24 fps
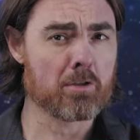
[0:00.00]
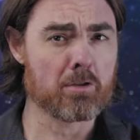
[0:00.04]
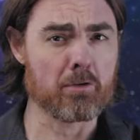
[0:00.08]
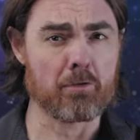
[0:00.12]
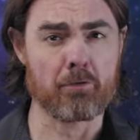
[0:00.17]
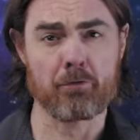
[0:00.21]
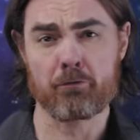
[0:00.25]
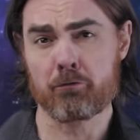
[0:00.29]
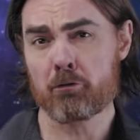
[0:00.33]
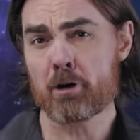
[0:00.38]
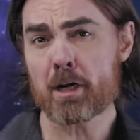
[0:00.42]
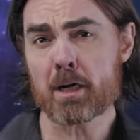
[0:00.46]
the
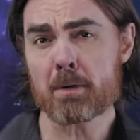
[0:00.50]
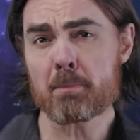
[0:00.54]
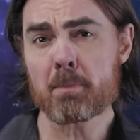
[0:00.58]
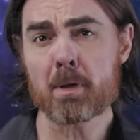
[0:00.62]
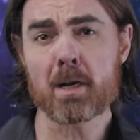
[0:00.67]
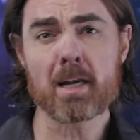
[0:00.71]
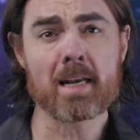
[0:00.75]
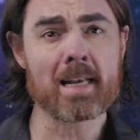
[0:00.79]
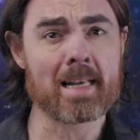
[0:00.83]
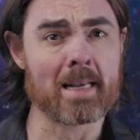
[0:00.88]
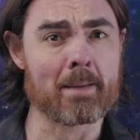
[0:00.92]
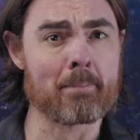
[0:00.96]

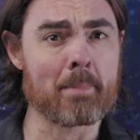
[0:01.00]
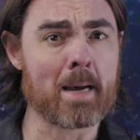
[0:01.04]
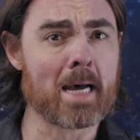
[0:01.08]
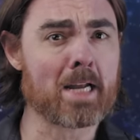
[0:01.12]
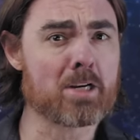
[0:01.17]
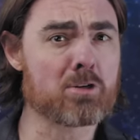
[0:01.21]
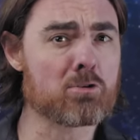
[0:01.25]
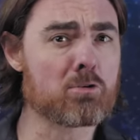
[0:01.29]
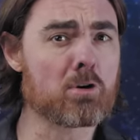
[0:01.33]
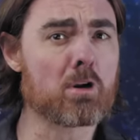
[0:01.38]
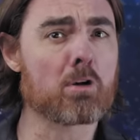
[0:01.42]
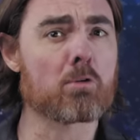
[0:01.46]
Friedmann
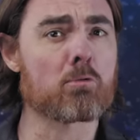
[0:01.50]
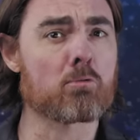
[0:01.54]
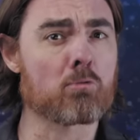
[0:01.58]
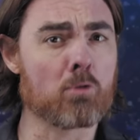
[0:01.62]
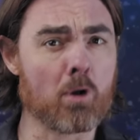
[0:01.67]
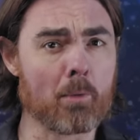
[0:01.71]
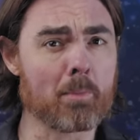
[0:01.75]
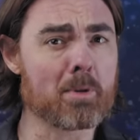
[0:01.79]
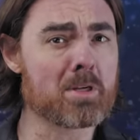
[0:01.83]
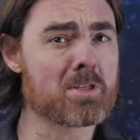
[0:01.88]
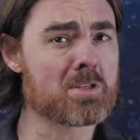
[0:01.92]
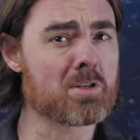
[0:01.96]
Lemaitre
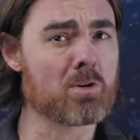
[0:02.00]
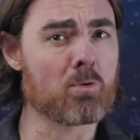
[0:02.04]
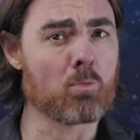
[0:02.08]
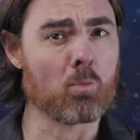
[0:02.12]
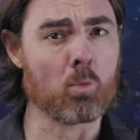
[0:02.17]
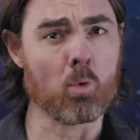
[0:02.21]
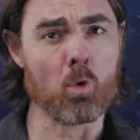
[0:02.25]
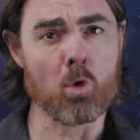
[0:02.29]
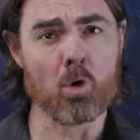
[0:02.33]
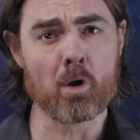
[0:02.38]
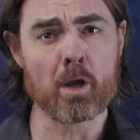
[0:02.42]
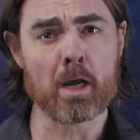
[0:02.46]
Robertson
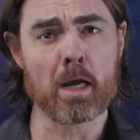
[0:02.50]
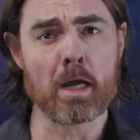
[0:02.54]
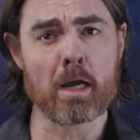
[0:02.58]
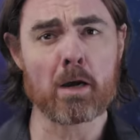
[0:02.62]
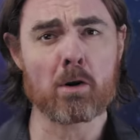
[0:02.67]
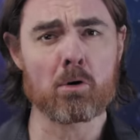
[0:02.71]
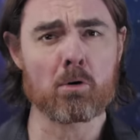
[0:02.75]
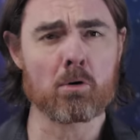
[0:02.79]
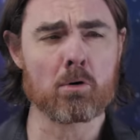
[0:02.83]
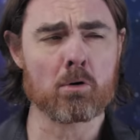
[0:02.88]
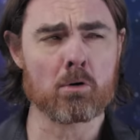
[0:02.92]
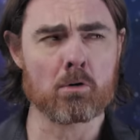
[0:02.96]
Walker,
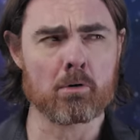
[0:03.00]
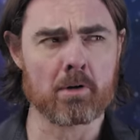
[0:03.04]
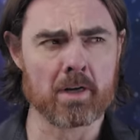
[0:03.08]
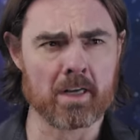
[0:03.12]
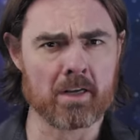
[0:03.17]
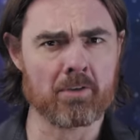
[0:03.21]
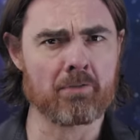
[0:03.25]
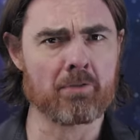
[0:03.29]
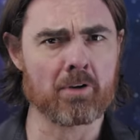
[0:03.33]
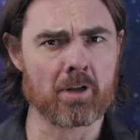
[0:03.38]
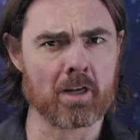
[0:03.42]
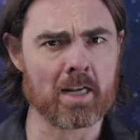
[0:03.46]
or
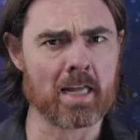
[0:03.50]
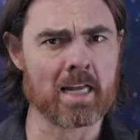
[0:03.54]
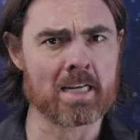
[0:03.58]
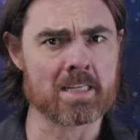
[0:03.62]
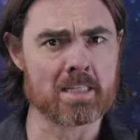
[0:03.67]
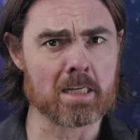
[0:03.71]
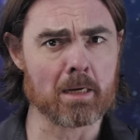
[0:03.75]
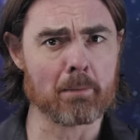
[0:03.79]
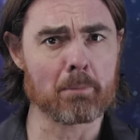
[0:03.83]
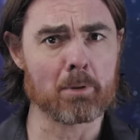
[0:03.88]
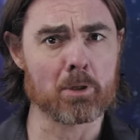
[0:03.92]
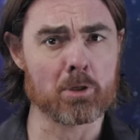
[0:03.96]

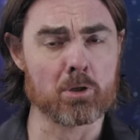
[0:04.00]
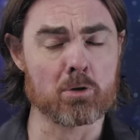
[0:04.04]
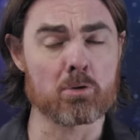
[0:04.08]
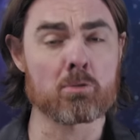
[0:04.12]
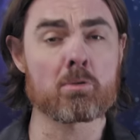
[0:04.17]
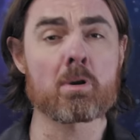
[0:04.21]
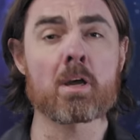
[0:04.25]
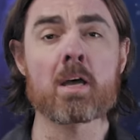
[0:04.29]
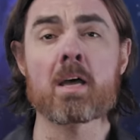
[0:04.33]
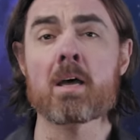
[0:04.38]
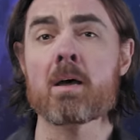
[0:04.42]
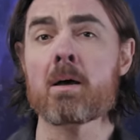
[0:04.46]

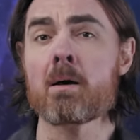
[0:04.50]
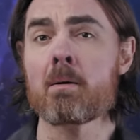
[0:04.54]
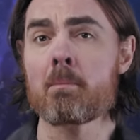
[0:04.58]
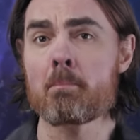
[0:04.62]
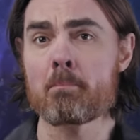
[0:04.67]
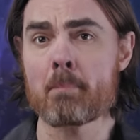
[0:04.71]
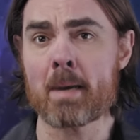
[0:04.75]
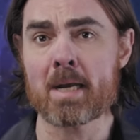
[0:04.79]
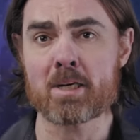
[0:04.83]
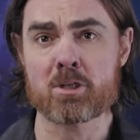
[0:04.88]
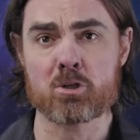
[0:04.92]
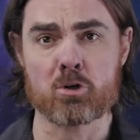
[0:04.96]
FLRW,
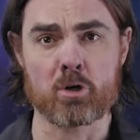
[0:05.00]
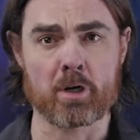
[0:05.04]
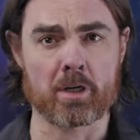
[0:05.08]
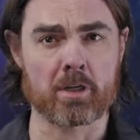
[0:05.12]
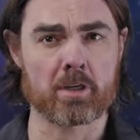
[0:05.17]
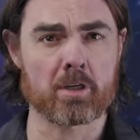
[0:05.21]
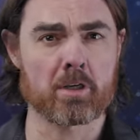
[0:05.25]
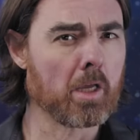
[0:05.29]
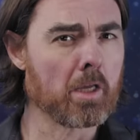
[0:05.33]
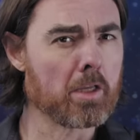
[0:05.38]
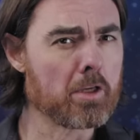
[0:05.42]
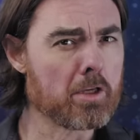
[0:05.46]

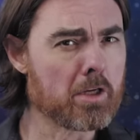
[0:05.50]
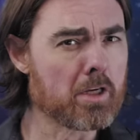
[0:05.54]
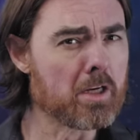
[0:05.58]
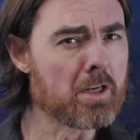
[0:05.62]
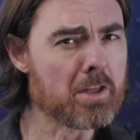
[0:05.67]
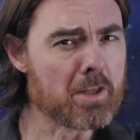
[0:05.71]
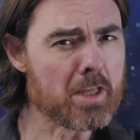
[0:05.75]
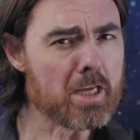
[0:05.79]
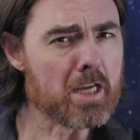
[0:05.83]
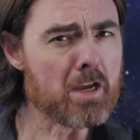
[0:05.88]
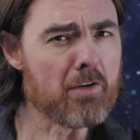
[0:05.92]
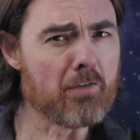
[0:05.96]
metric. You can
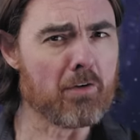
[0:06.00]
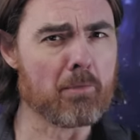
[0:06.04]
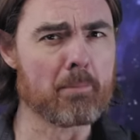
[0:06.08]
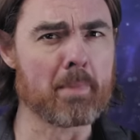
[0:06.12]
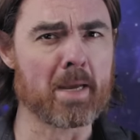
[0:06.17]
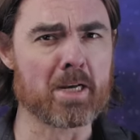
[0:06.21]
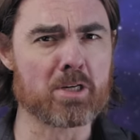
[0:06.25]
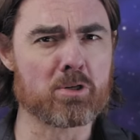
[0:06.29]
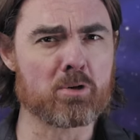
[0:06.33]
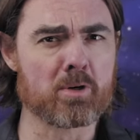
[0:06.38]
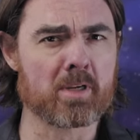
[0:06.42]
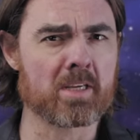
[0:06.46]
think of a
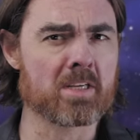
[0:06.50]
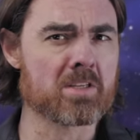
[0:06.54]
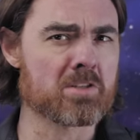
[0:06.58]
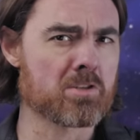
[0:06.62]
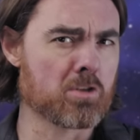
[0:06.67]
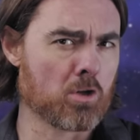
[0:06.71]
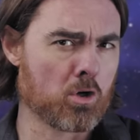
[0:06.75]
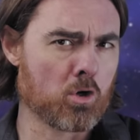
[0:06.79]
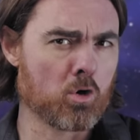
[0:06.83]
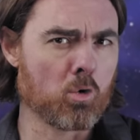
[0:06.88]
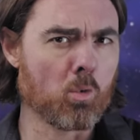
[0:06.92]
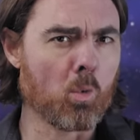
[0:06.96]
metric as
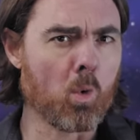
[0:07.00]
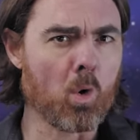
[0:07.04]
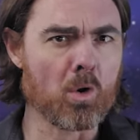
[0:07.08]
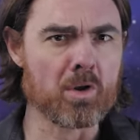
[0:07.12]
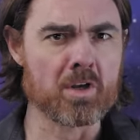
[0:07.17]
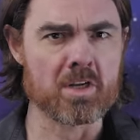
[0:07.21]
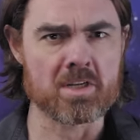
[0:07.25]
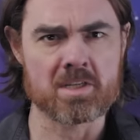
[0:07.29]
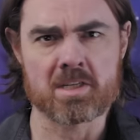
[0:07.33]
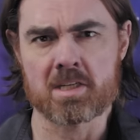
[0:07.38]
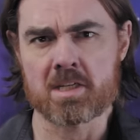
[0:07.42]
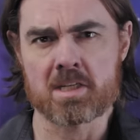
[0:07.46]
the
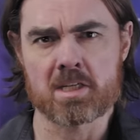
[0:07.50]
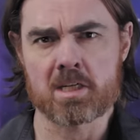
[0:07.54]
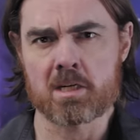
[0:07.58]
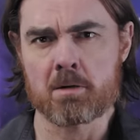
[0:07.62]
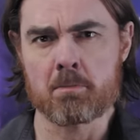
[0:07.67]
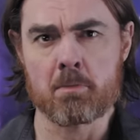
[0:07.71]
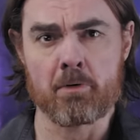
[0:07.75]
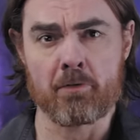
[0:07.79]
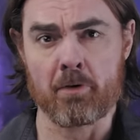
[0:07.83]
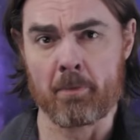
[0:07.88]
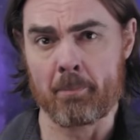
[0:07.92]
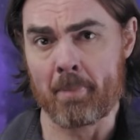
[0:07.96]
coordinate
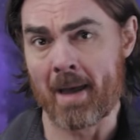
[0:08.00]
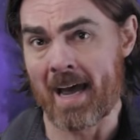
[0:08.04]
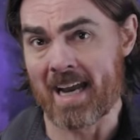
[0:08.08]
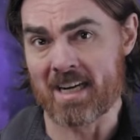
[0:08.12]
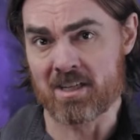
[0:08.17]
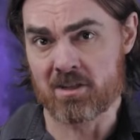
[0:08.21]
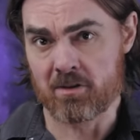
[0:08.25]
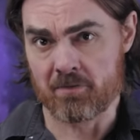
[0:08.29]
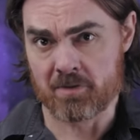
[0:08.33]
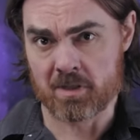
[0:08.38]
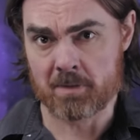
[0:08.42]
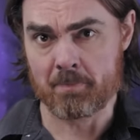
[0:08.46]
system of a
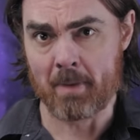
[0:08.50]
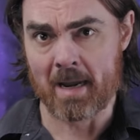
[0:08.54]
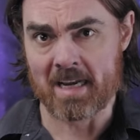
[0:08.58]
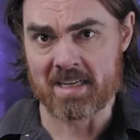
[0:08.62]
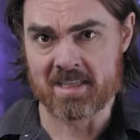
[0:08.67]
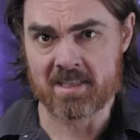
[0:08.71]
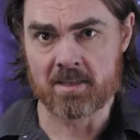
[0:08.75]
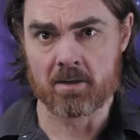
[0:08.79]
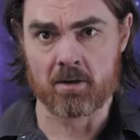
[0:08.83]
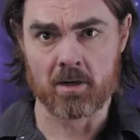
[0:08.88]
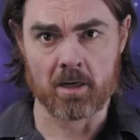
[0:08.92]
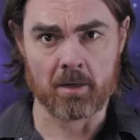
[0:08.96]
patch of
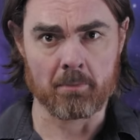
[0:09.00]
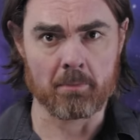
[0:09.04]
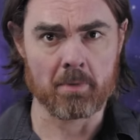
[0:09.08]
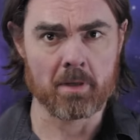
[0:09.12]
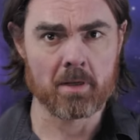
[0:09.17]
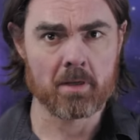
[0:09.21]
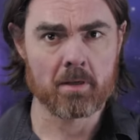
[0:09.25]
spacetime